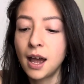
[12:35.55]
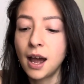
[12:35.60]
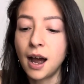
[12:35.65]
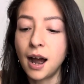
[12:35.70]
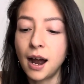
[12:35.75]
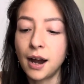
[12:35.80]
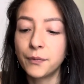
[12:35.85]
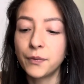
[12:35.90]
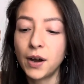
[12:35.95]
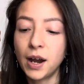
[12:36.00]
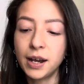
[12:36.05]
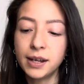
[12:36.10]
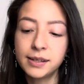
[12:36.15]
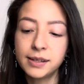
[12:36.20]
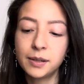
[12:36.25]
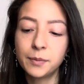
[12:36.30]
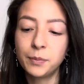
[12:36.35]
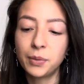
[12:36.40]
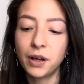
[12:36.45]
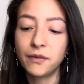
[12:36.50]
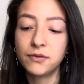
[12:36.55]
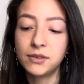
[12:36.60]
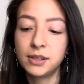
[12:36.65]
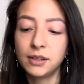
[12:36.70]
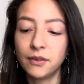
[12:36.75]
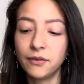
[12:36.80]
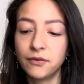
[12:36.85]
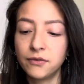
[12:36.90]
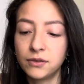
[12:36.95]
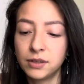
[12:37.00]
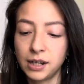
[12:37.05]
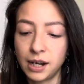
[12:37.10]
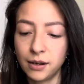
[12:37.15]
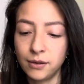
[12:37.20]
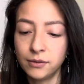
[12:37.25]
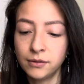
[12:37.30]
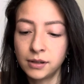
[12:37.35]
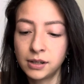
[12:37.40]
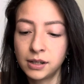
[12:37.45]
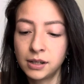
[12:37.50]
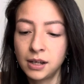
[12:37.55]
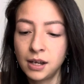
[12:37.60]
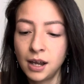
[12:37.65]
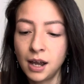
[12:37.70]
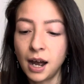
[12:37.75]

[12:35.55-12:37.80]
I rise above self-doubt.